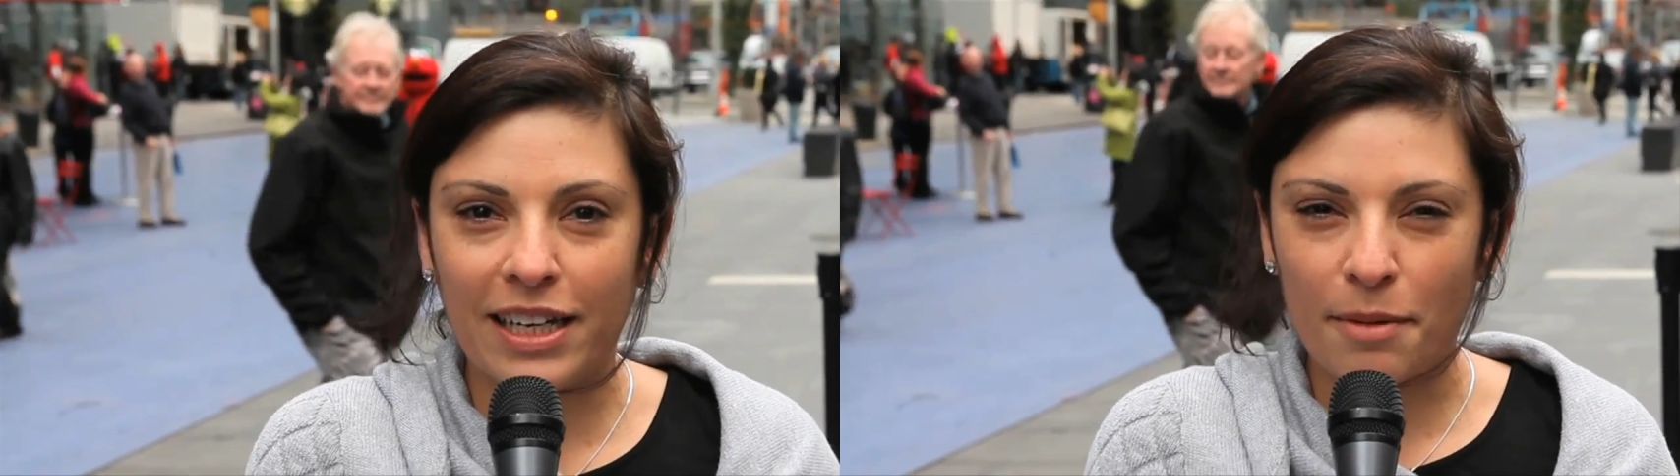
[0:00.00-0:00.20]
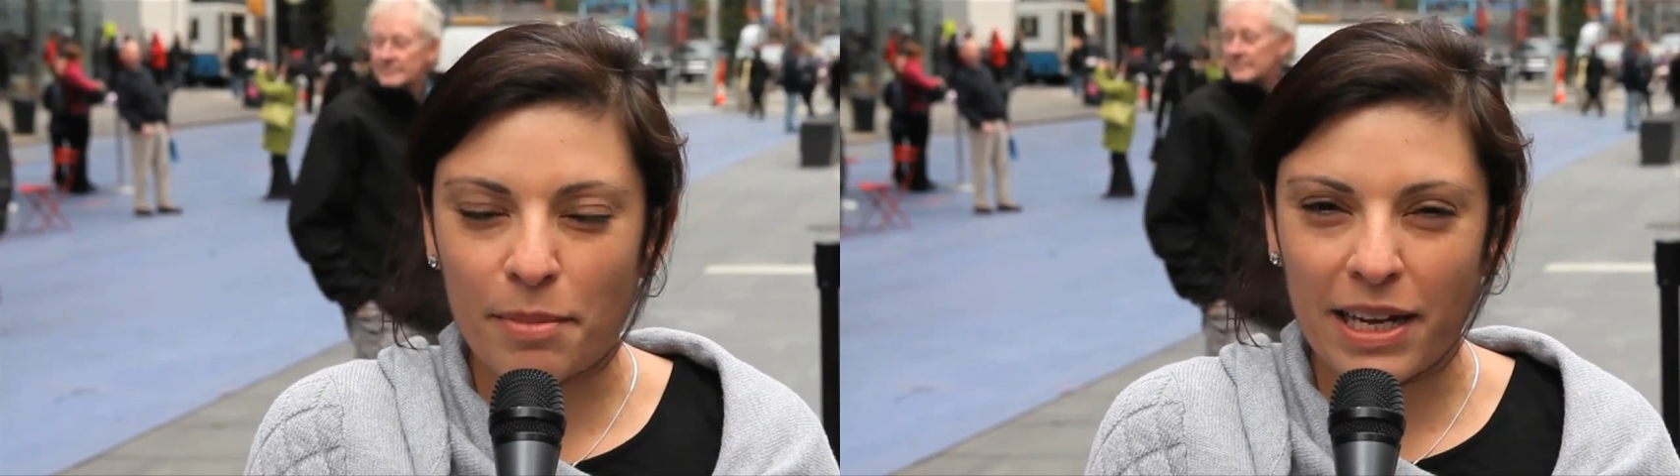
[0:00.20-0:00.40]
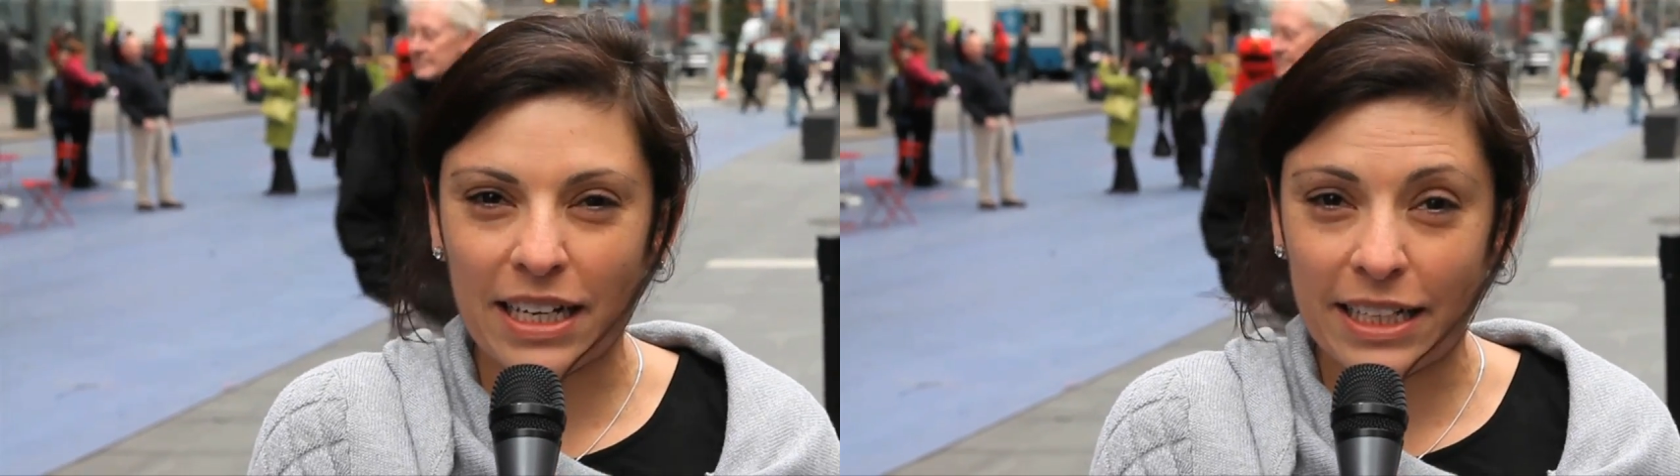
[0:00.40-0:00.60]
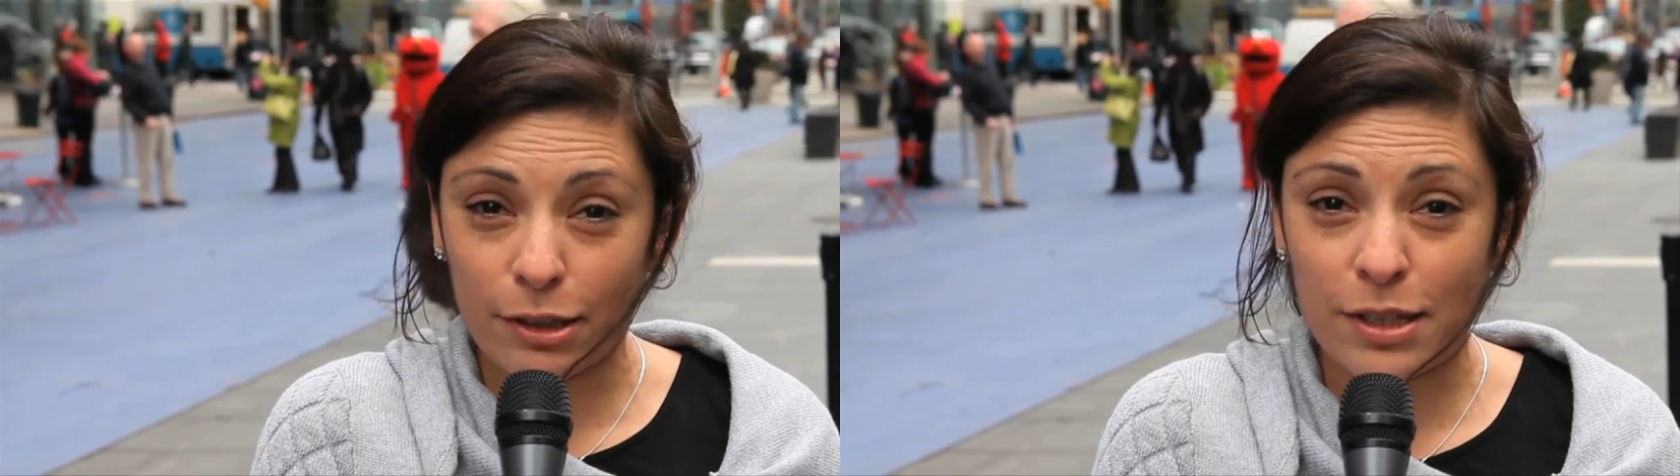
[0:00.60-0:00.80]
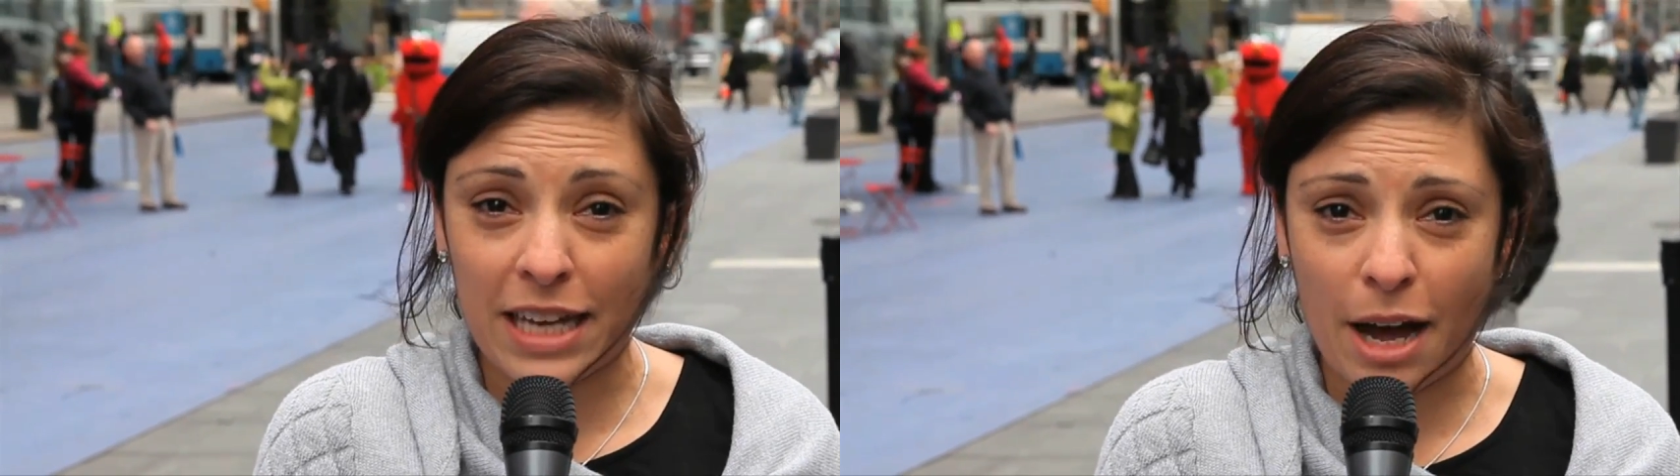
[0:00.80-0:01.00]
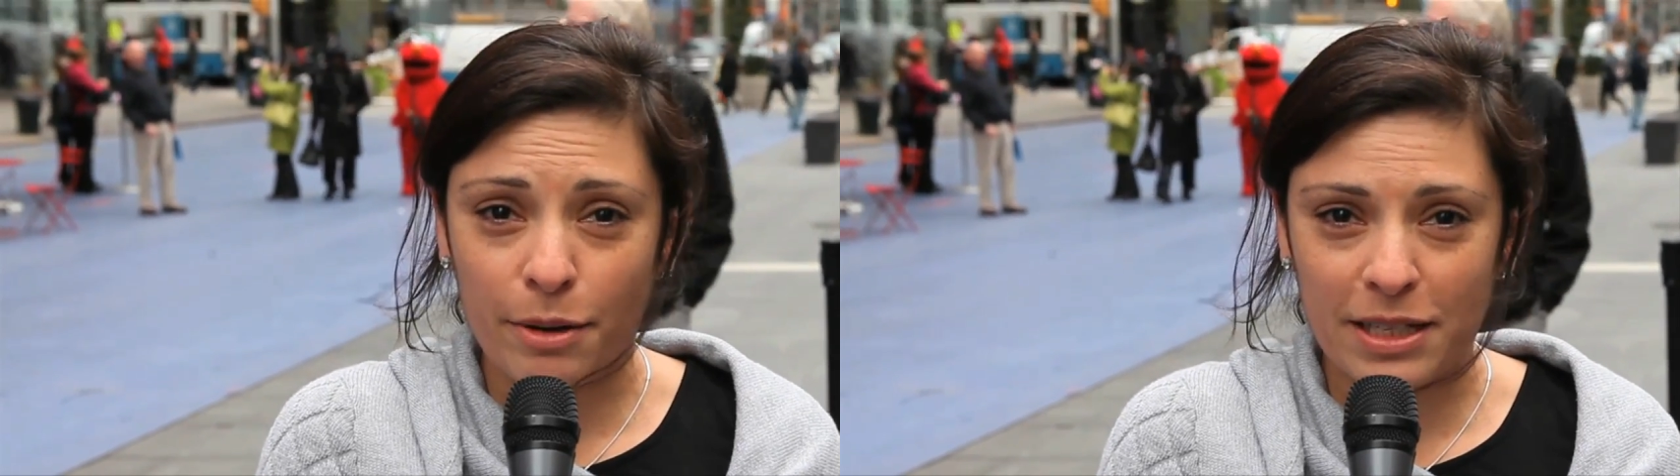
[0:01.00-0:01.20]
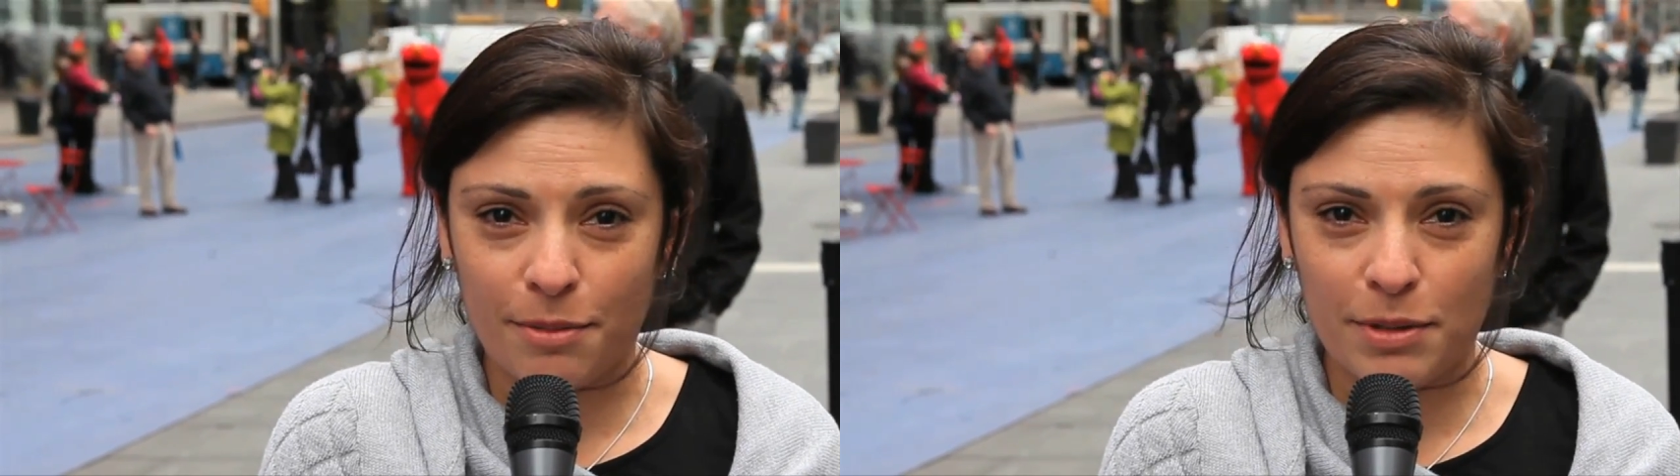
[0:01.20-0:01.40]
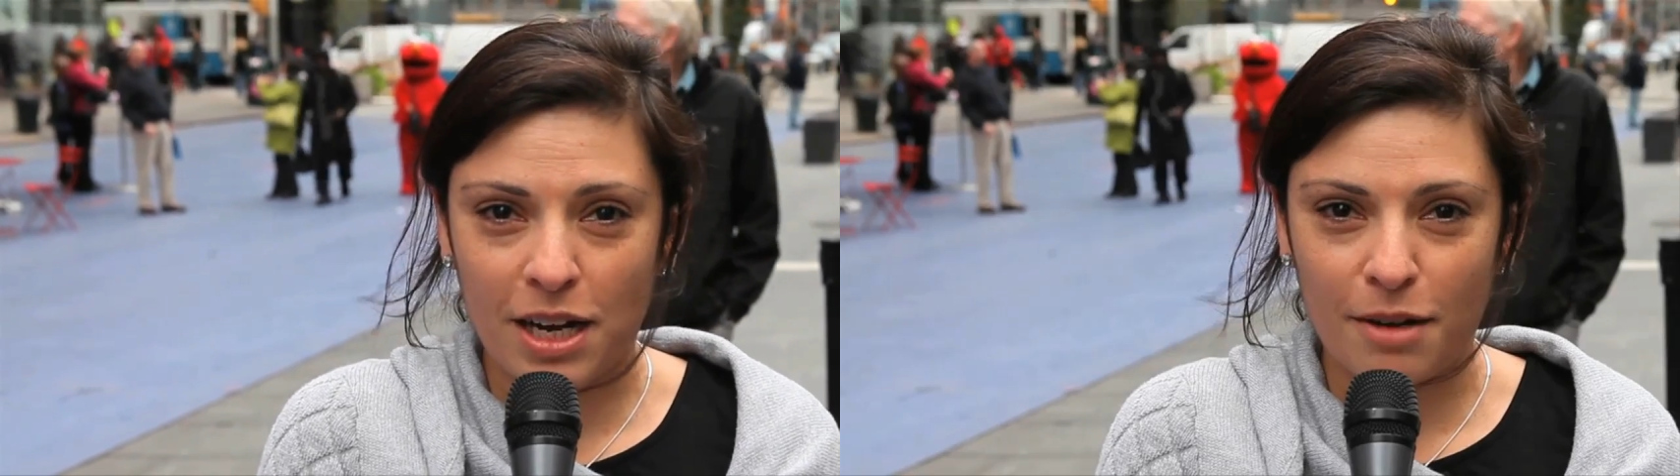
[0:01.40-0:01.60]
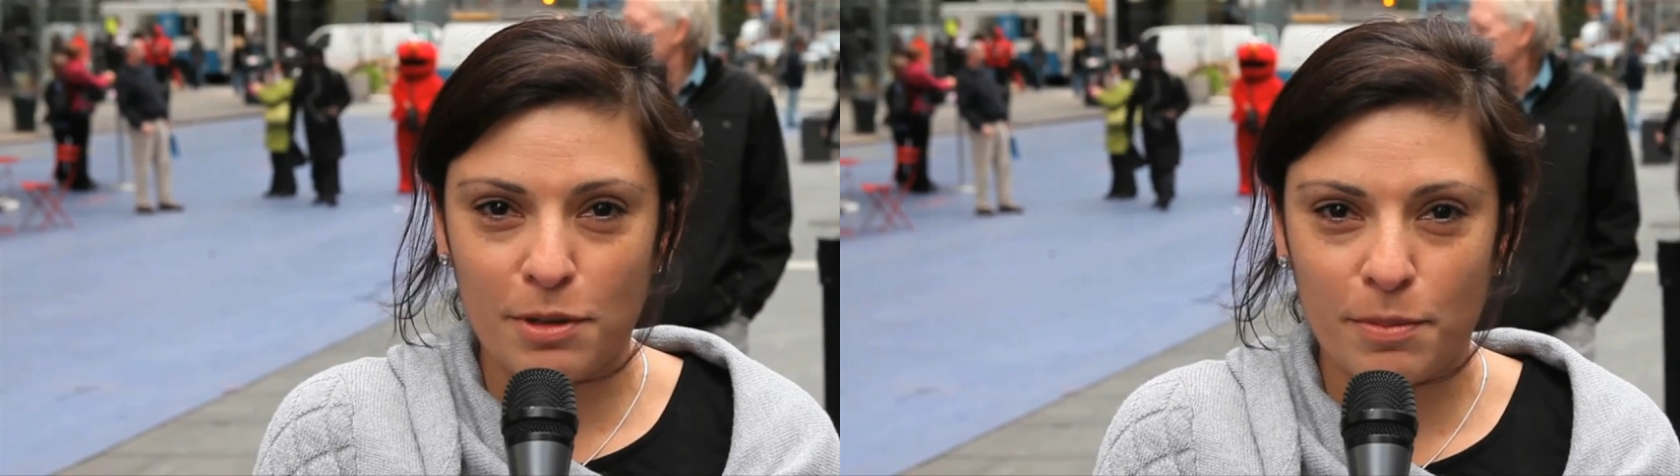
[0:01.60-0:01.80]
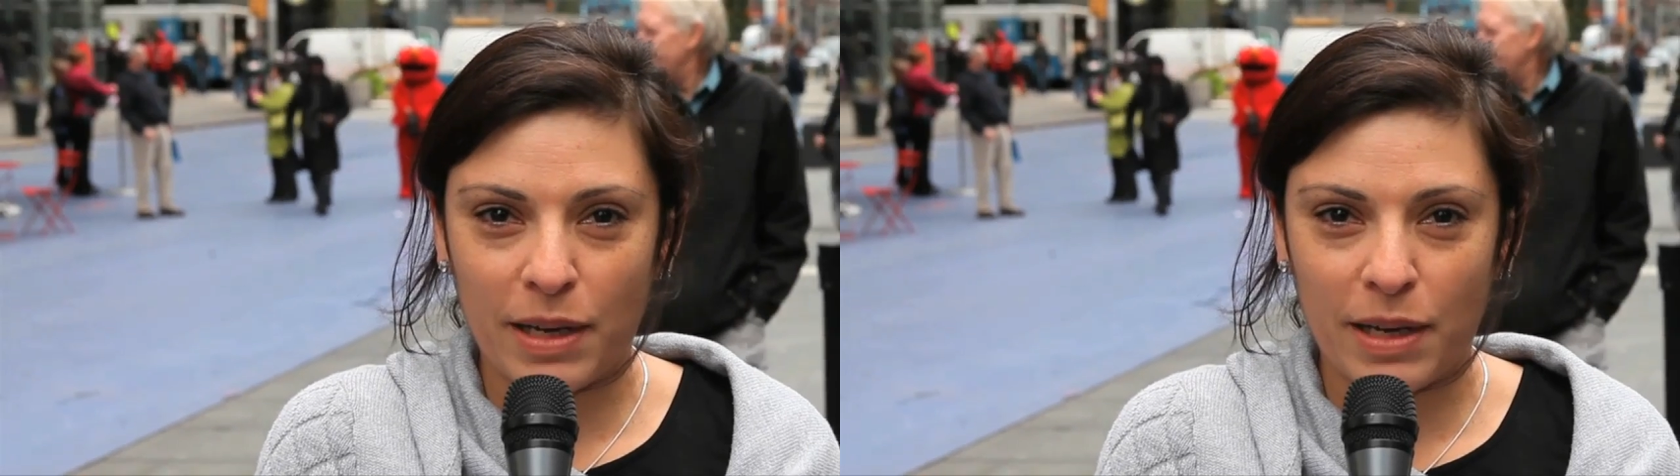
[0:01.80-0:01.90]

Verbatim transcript: can be a little sour sometimes,